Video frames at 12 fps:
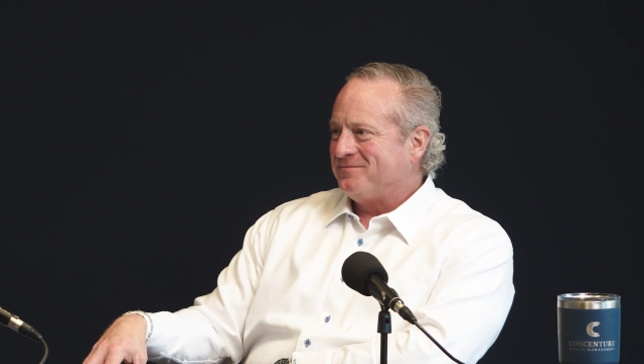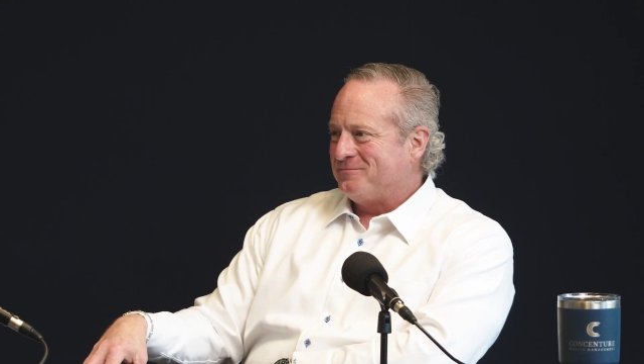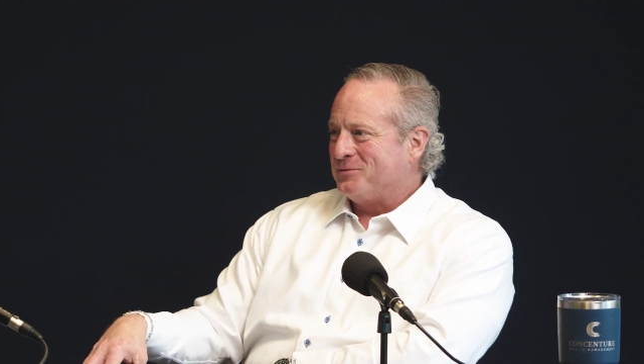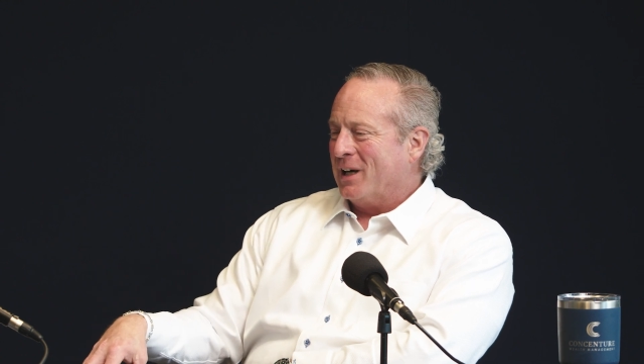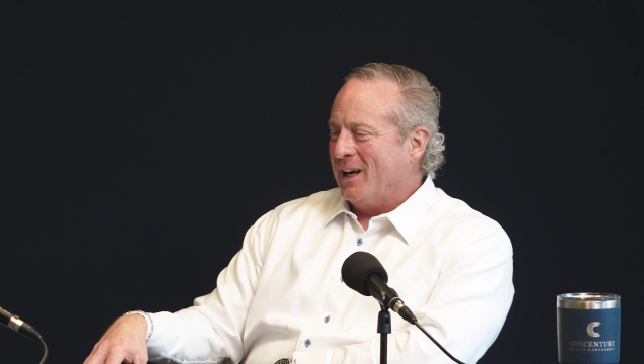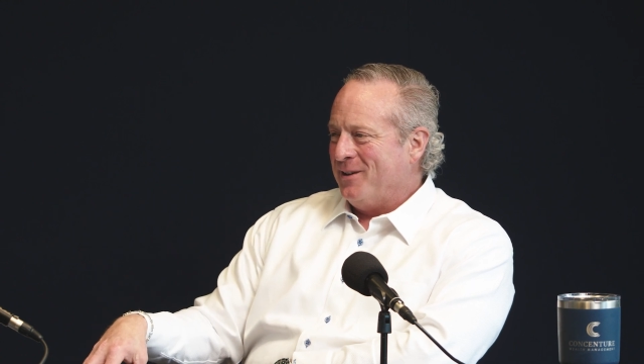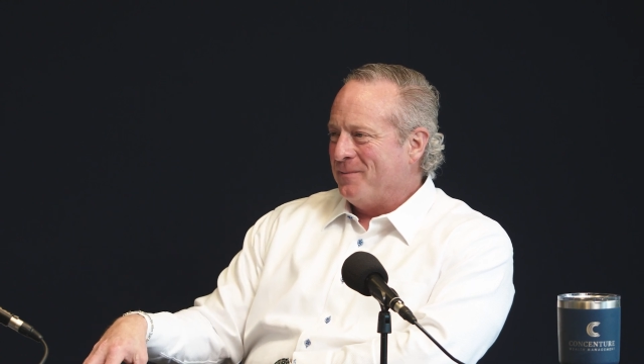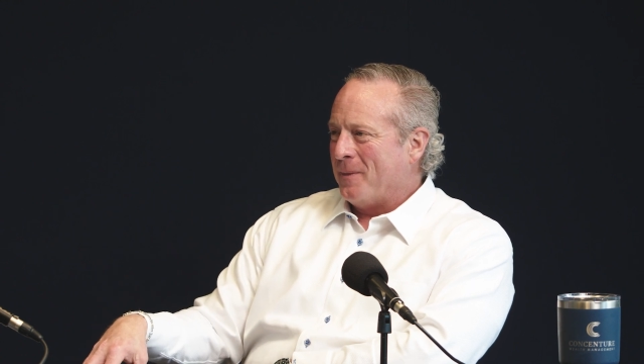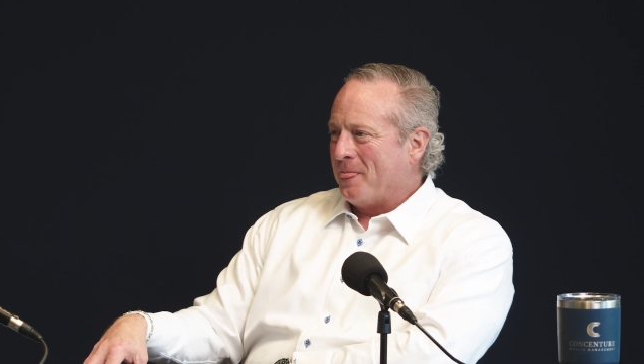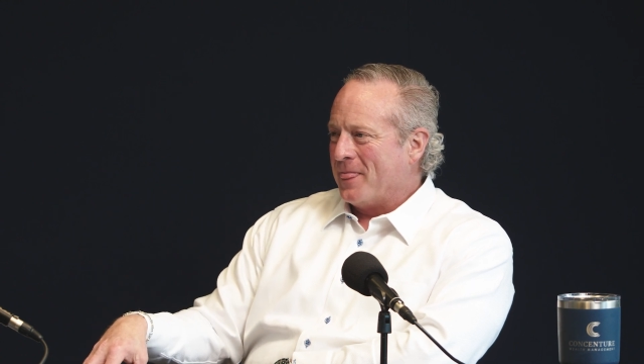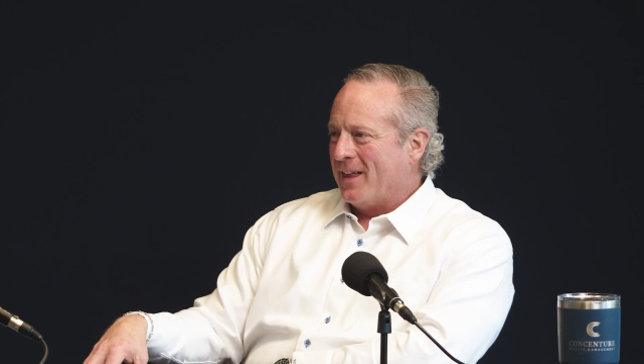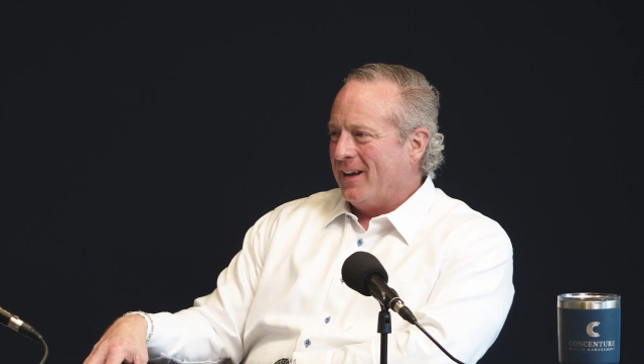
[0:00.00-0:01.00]
right?
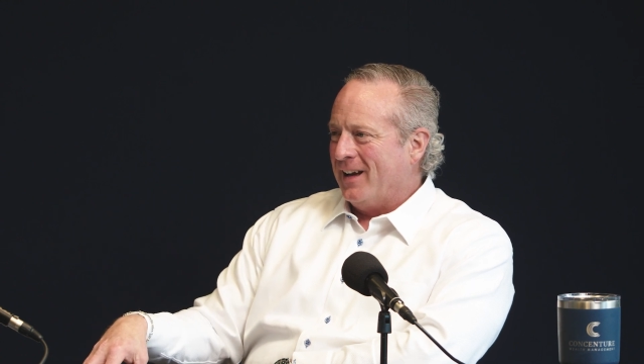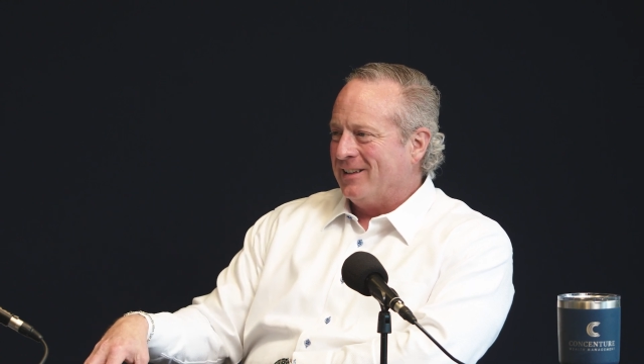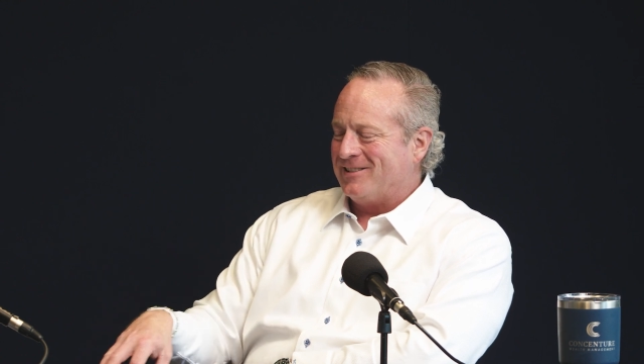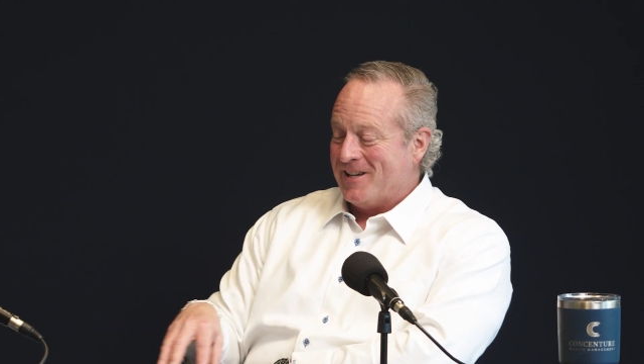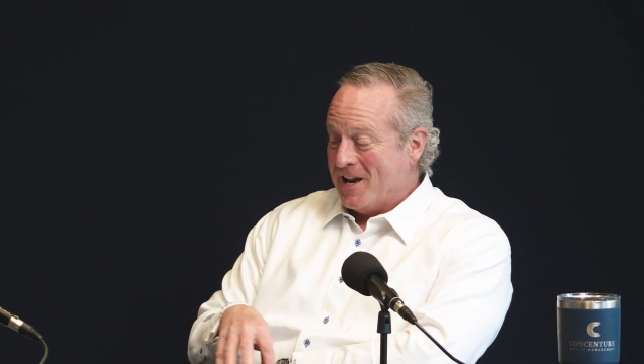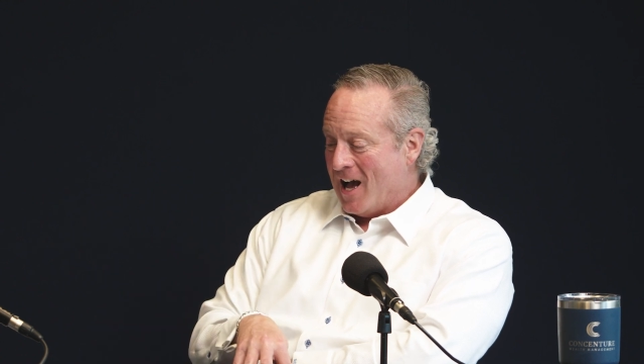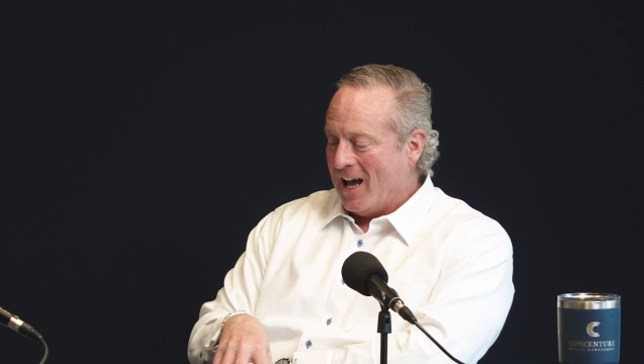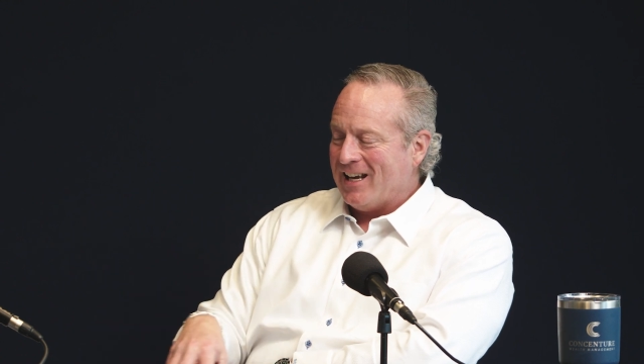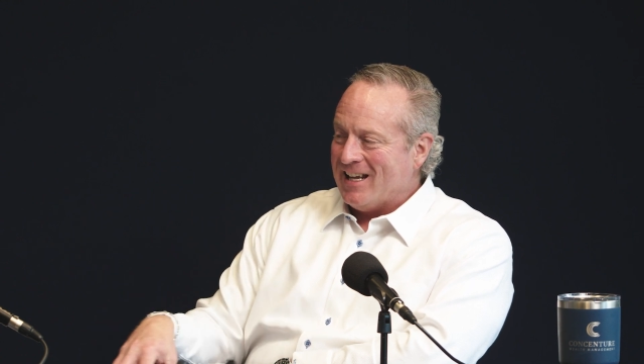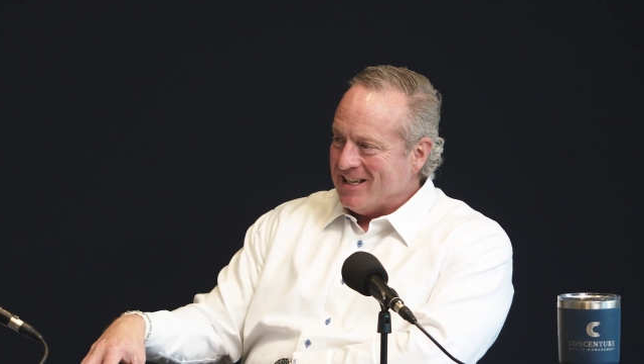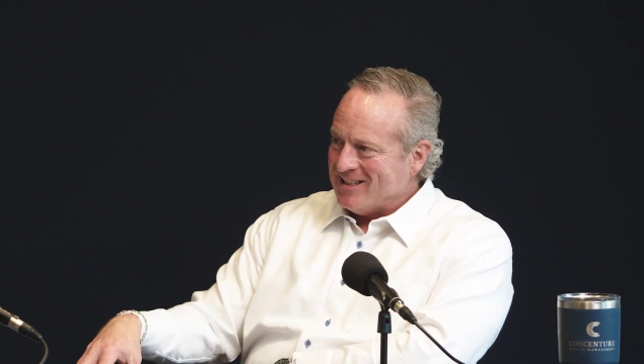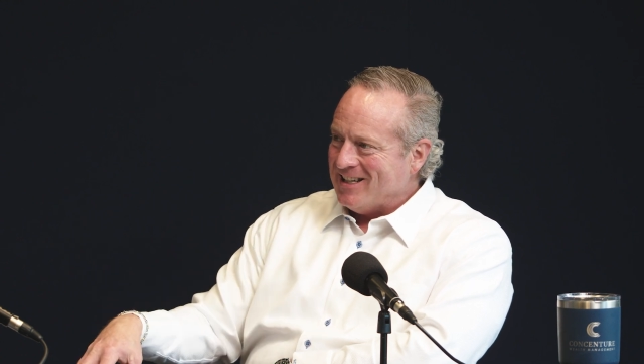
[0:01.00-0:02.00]
It's not
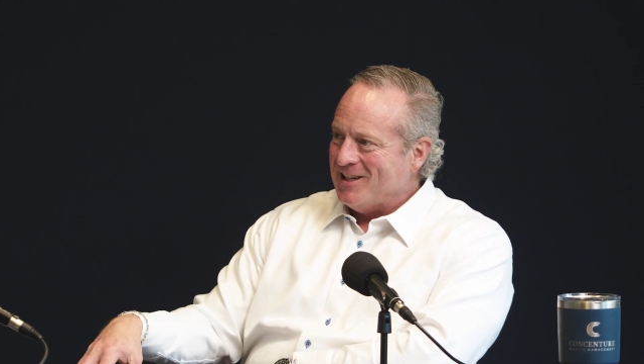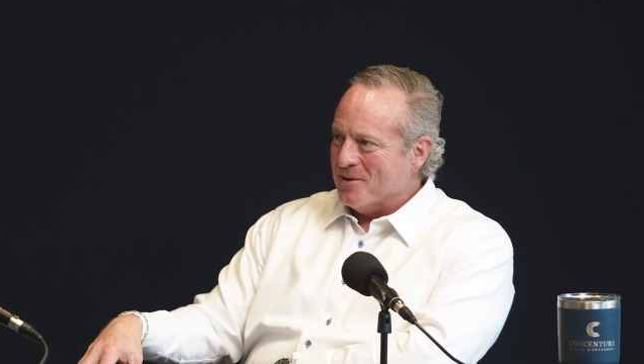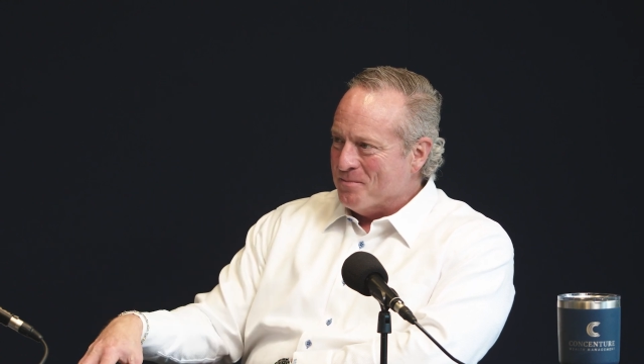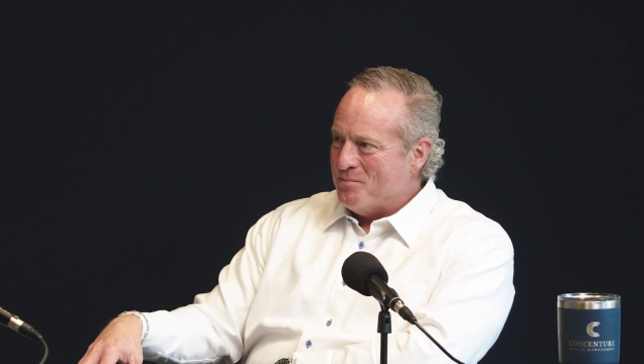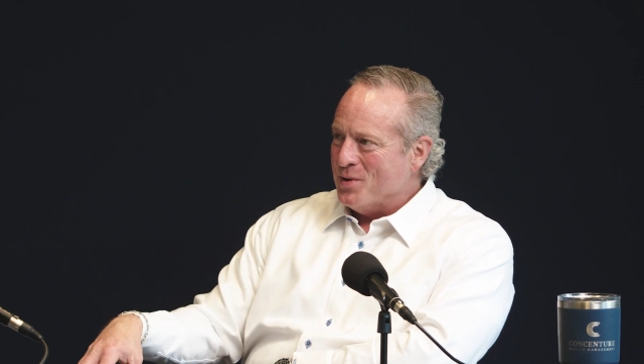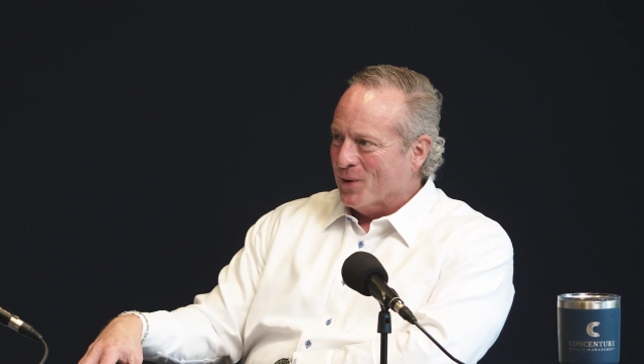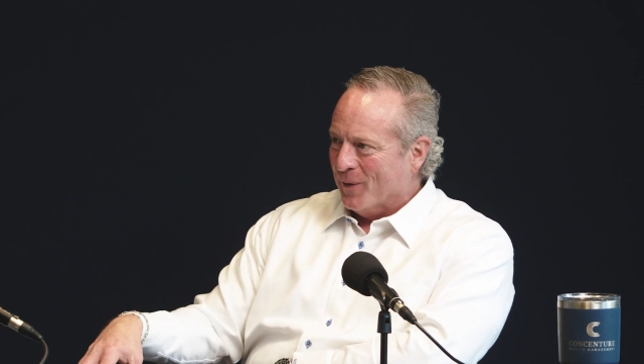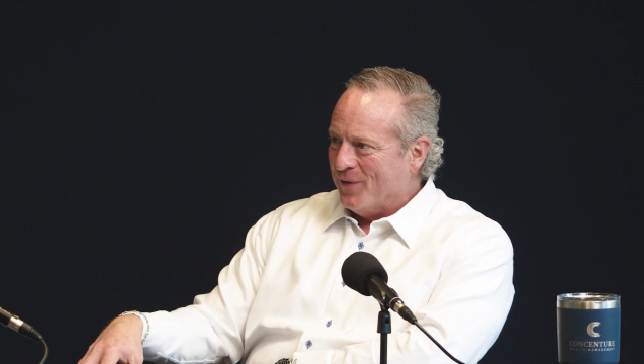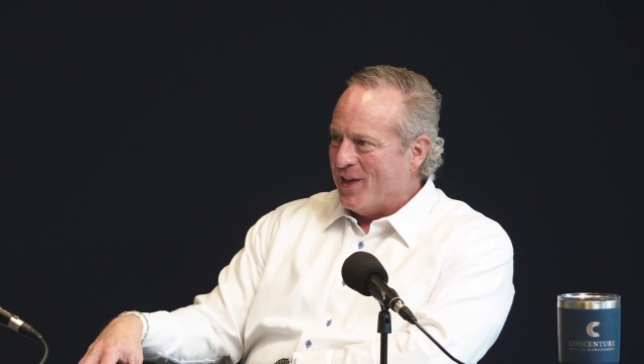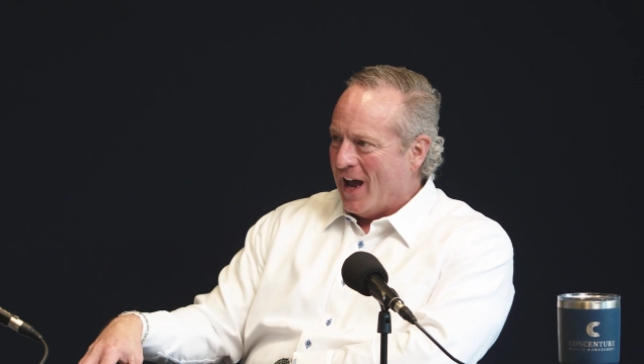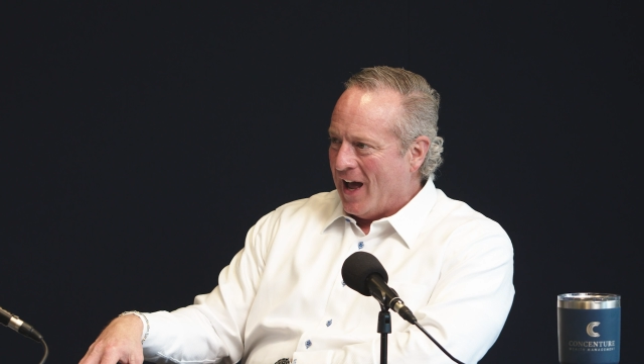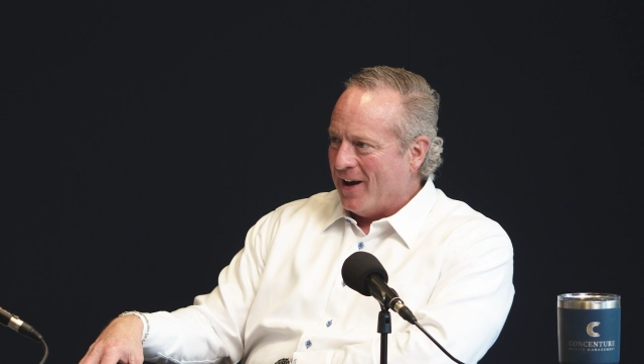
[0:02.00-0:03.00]
easy to build
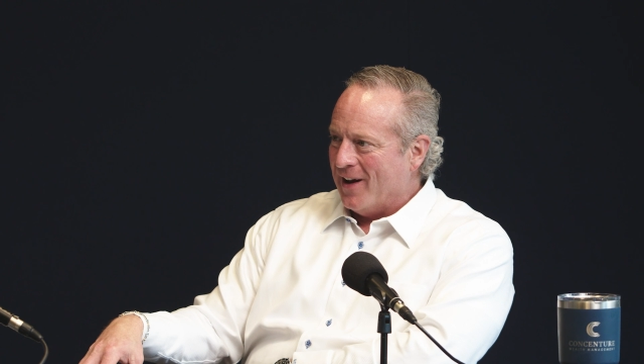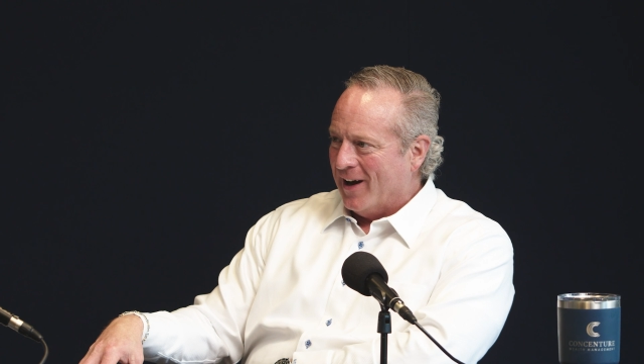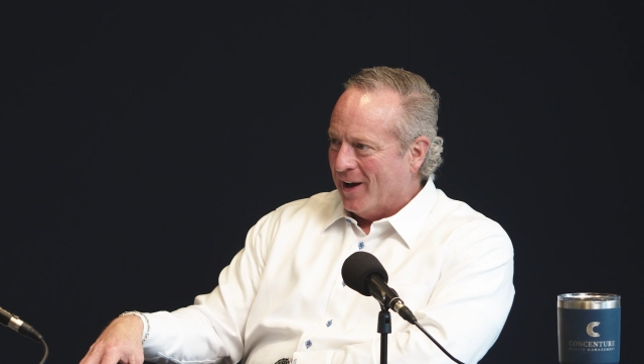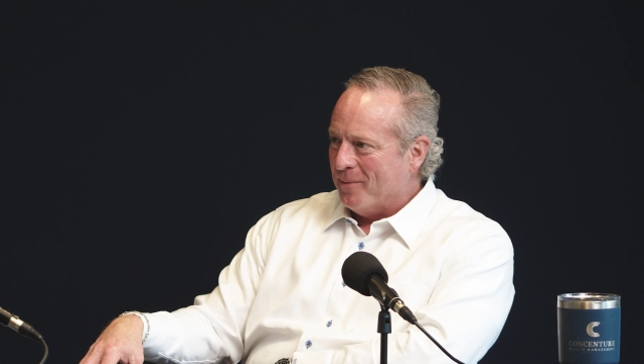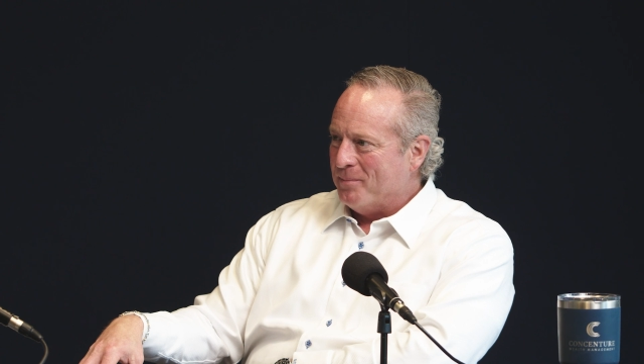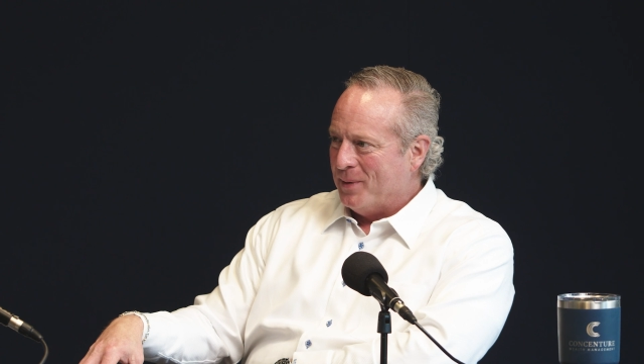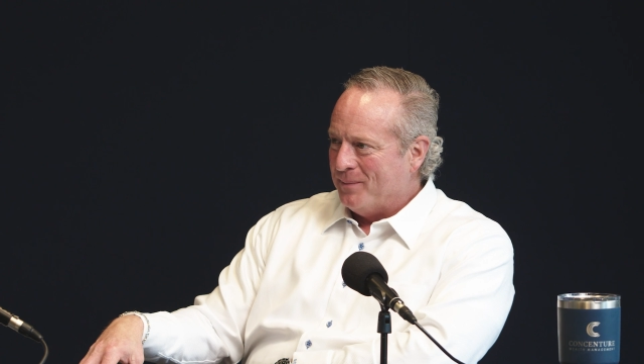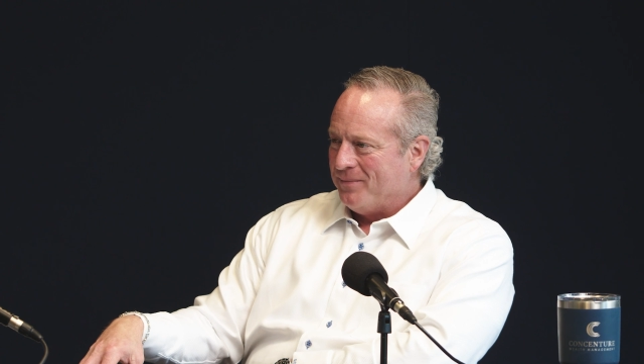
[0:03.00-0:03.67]
that up.